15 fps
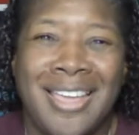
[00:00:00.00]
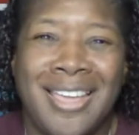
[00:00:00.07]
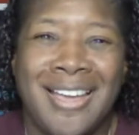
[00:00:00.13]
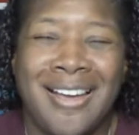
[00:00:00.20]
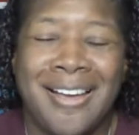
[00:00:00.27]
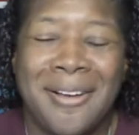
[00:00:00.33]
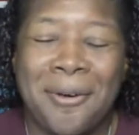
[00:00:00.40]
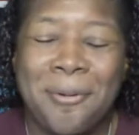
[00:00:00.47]

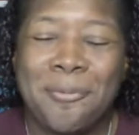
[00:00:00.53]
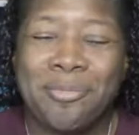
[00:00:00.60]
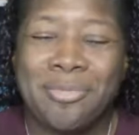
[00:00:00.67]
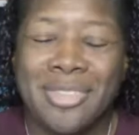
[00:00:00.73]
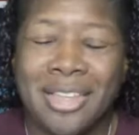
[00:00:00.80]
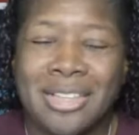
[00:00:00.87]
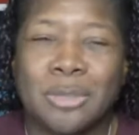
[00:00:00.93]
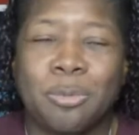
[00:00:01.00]

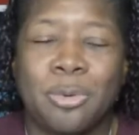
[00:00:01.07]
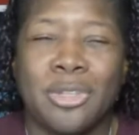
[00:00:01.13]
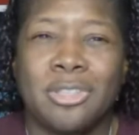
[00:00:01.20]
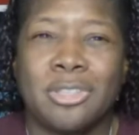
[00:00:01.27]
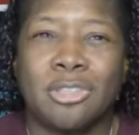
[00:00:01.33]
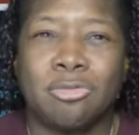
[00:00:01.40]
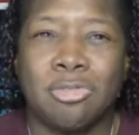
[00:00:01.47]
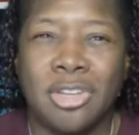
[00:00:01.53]
I spent
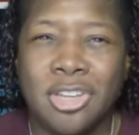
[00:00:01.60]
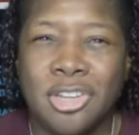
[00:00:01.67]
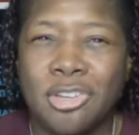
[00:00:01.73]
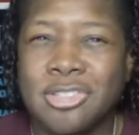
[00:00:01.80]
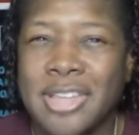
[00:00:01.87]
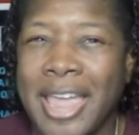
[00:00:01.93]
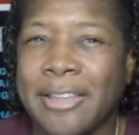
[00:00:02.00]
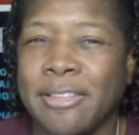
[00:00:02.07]
3 years
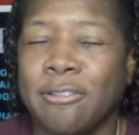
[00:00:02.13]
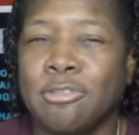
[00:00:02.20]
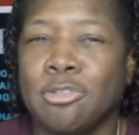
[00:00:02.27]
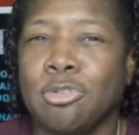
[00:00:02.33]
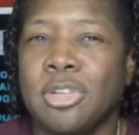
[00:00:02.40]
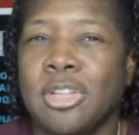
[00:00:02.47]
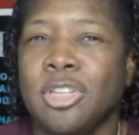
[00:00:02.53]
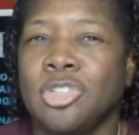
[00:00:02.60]
active
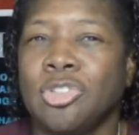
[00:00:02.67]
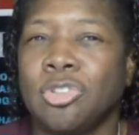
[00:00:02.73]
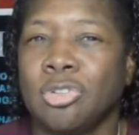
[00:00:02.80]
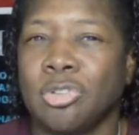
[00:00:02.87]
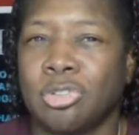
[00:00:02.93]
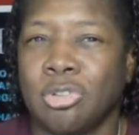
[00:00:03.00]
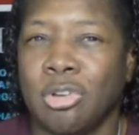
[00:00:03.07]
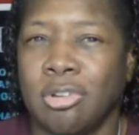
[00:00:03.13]
duty drill
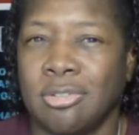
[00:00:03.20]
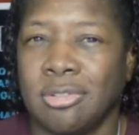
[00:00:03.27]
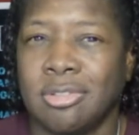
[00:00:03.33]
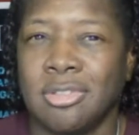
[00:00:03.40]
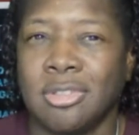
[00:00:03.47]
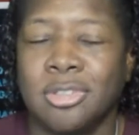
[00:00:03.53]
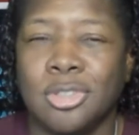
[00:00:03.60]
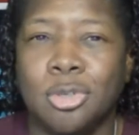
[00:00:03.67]
sergeant,
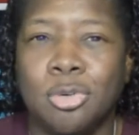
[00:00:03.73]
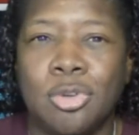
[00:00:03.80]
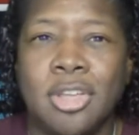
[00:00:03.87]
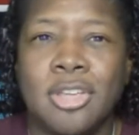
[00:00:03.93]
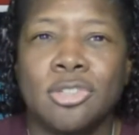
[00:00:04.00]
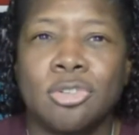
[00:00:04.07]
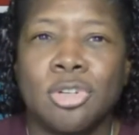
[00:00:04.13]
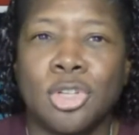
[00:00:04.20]
2
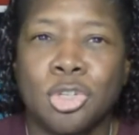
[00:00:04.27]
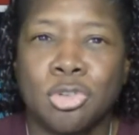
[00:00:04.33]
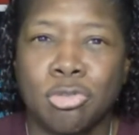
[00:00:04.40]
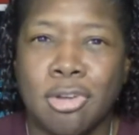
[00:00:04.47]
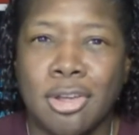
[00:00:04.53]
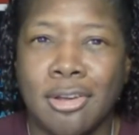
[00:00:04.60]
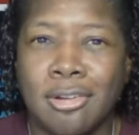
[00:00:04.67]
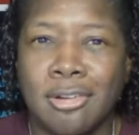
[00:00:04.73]
years on the
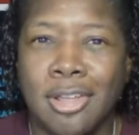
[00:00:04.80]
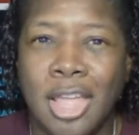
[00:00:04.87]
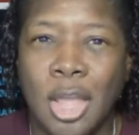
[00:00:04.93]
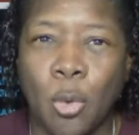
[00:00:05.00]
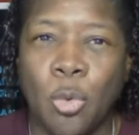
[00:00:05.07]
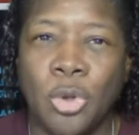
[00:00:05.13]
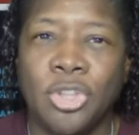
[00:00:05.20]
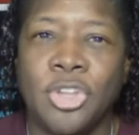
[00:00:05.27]
trail, and
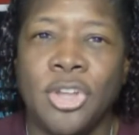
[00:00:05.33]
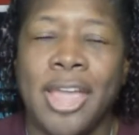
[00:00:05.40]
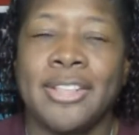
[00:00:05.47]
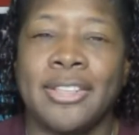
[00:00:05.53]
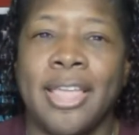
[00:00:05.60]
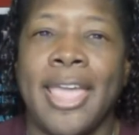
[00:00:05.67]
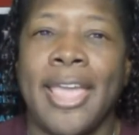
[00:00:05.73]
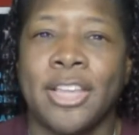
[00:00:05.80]
1 year at
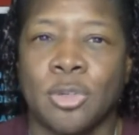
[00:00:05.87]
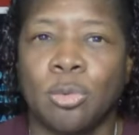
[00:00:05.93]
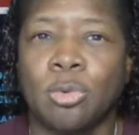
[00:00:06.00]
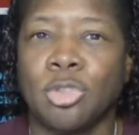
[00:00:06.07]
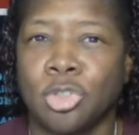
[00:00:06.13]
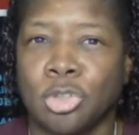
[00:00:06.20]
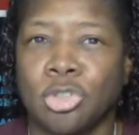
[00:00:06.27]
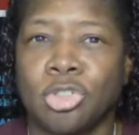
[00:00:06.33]
the actual
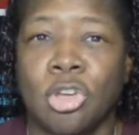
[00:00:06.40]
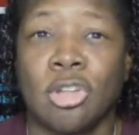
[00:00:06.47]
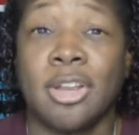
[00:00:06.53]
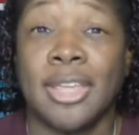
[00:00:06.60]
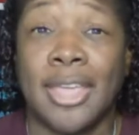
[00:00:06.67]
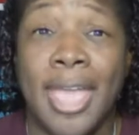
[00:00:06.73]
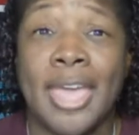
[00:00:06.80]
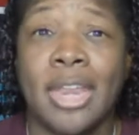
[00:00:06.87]
drill sergeant
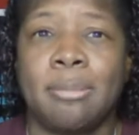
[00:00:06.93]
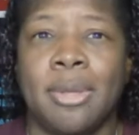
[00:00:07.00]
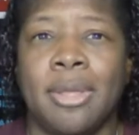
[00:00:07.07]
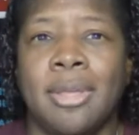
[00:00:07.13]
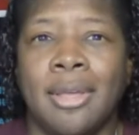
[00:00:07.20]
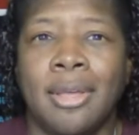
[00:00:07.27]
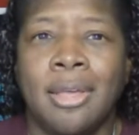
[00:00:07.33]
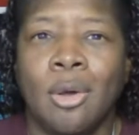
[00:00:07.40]
academy,
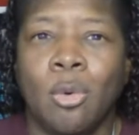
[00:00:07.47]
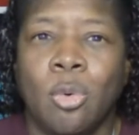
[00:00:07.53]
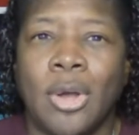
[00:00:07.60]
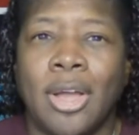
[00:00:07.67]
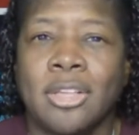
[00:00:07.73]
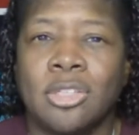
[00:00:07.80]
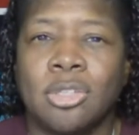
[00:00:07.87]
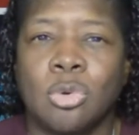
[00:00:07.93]
where
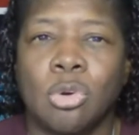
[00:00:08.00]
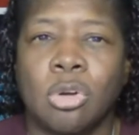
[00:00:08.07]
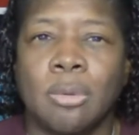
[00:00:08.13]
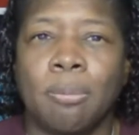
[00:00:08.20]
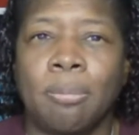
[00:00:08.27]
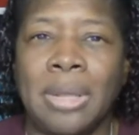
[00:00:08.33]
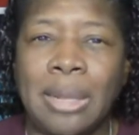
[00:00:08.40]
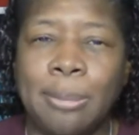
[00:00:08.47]
I taught
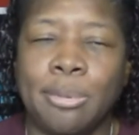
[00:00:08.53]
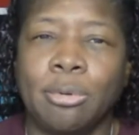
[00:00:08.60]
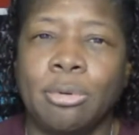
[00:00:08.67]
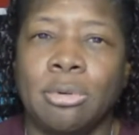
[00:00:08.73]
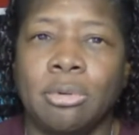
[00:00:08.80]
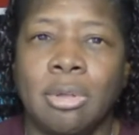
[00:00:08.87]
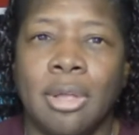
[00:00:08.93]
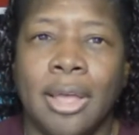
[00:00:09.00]
people
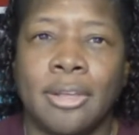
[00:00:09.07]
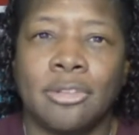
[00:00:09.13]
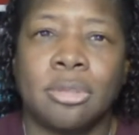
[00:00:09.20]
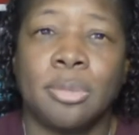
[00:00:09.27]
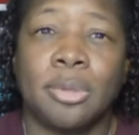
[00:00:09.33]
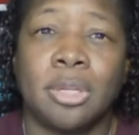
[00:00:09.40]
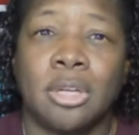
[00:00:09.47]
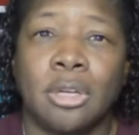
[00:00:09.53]
how to
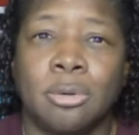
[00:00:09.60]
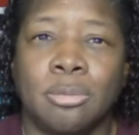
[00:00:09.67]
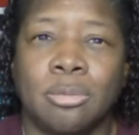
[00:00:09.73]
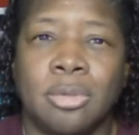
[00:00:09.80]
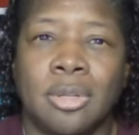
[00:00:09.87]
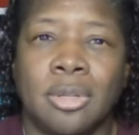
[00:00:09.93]
become